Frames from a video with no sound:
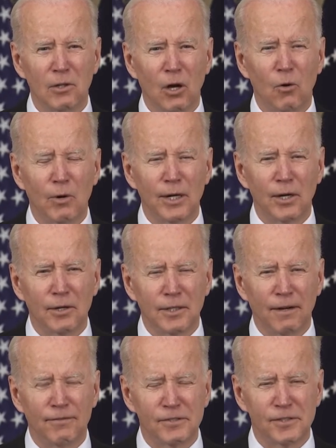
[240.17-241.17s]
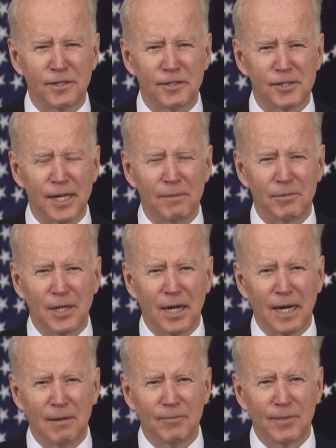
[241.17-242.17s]
lowering our deficit at the same
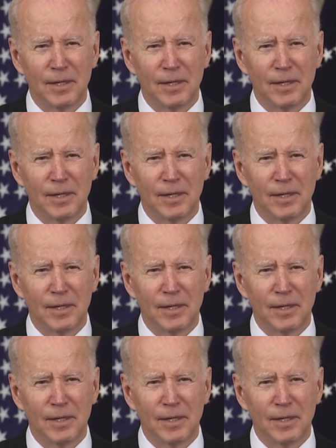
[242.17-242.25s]
time.